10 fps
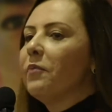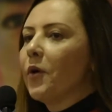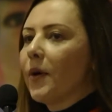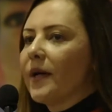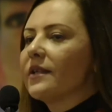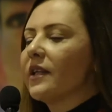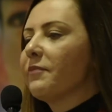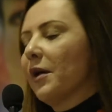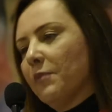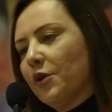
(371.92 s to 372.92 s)
point
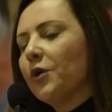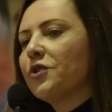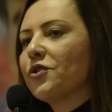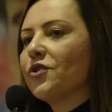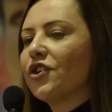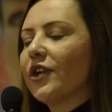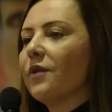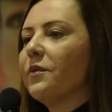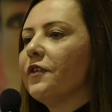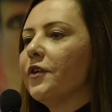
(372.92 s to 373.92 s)
that I'm going to
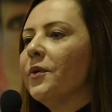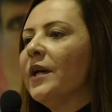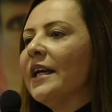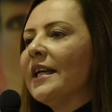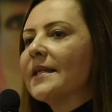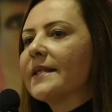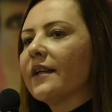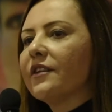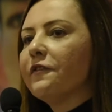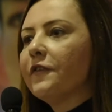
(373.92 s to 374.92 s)
share with you is
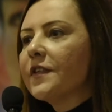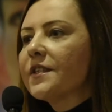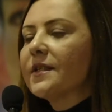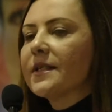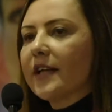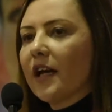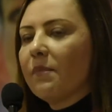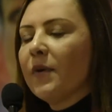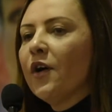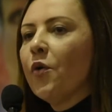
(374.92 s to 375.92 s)
that the first
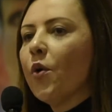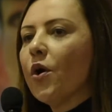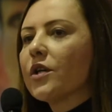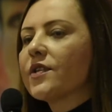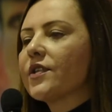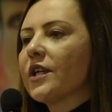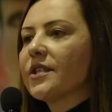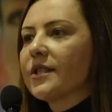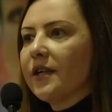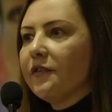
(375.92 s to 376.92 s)
step was a
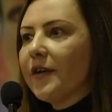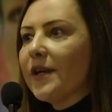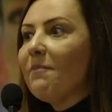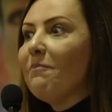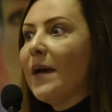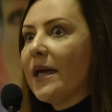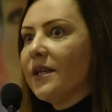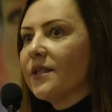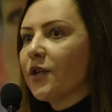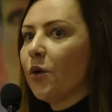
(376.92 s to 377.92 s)
survey
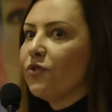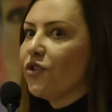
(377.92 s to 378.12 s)
based on